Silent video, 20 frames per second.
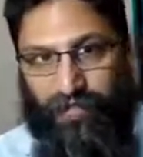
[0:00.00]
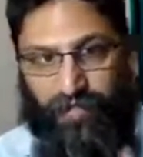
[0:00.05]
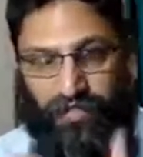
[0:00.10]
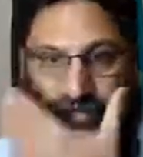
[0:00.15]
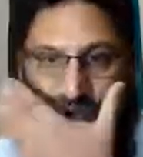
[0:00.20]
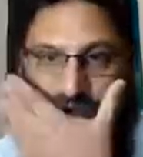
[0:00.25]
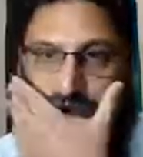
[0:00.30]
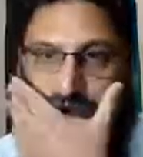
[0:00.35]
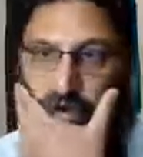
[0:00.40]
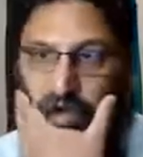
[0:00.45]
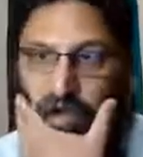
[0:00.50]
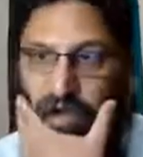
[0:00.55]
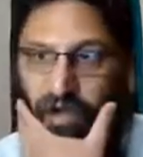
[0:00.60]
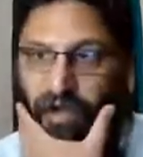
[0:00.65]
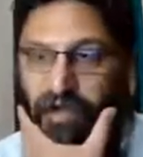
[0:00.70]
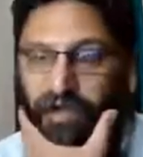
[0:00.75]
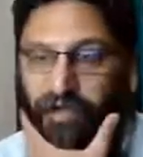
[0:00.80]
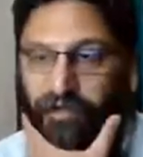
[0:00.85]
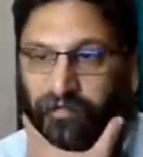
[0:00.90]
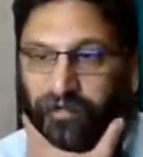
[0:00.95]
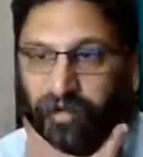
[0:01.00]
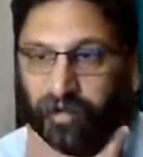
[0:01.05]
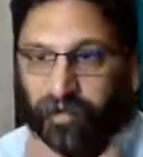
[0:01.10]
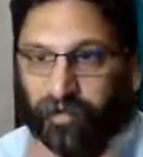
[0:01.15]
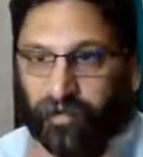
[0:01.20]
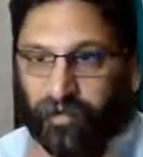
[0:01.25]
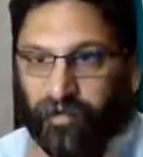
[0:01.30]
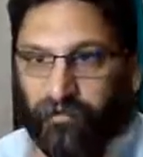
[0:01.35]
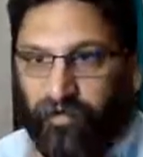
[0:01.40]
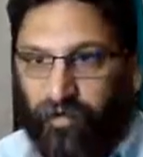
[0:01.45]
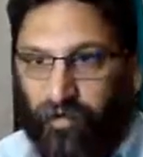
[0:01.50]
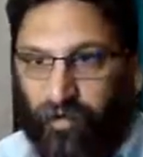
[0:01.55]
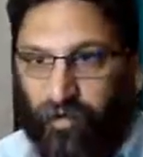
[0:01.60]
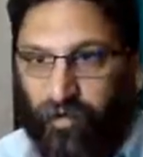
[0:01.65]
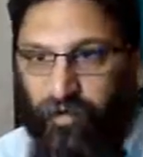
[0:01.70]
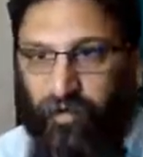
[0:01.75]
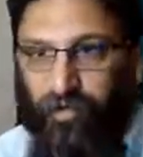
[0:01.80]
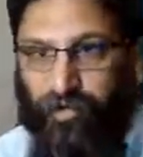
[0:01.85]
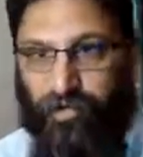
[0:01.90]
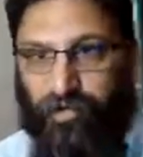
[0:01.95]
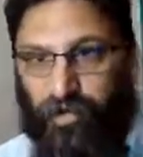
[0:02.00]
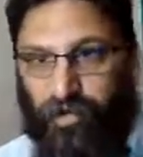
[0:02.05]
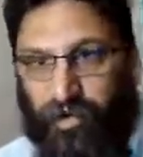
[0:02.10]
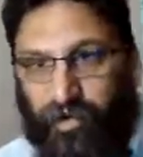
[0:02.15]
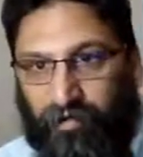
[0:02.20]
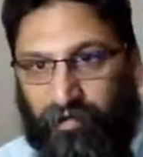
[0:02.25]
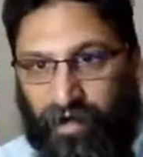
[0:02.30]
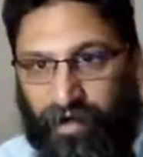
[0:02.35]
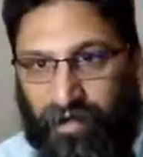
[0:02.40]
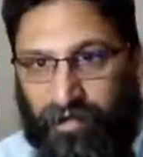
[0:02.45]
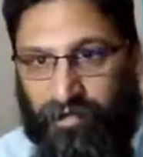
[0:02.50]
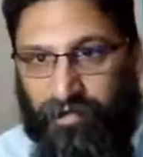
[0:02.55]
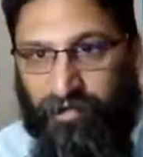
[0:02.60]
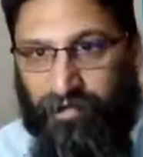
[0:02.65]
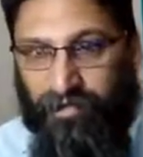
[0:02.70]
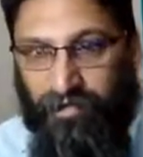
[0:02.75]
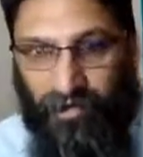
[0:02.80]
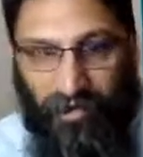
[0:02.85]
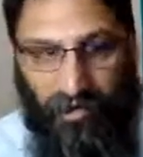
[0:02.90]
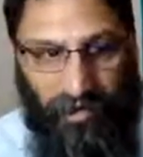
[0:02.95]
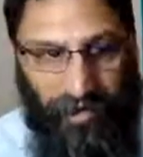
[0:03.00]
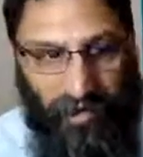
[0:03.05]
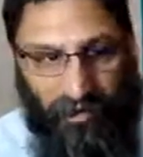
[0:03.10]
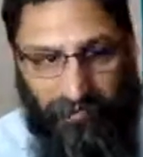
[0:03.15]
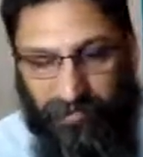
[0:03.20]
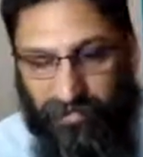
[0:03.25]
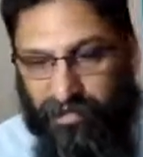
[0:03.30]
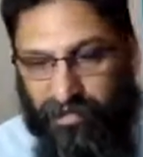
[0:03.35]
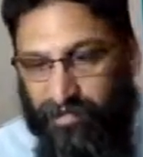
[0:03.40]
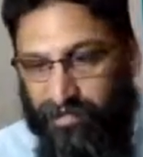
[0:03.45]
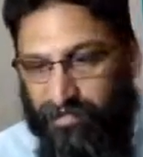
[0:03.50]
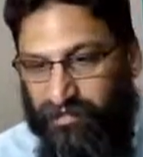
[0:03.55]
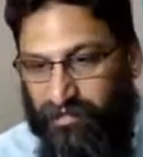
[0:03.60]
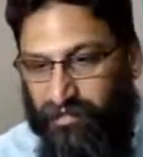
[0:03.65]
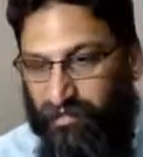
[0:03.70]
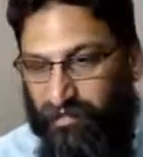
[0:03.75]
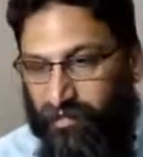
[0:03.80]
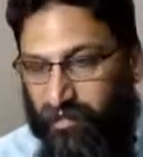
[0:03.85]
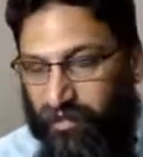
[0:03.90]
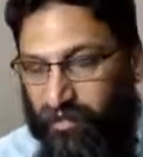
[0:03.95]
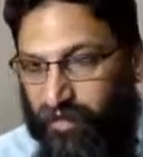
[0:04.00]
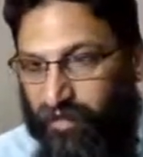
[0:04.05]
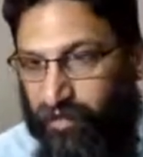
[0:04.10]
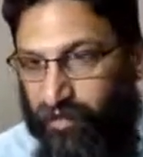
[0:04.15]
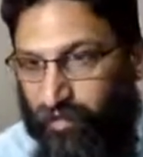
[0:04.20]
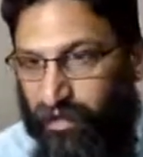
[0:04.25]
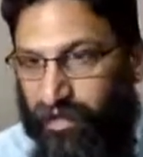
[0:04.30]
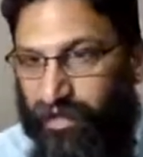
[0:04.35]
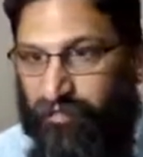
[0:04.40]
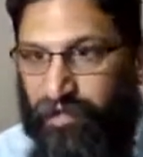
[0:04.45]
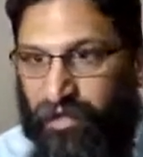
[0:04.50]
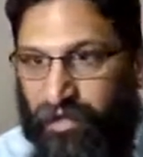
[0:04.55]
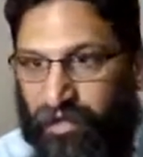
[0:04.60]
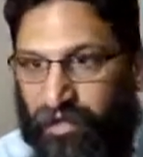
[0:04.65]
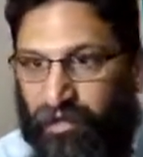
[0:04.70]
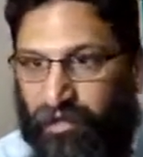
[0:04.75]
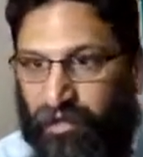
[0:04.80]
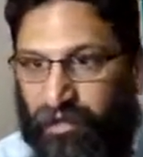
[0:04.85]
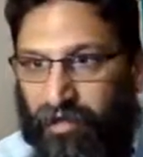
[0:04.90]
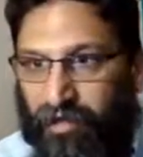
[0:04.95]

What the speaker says: so if you go on a joyride after 6 o'clock, you will be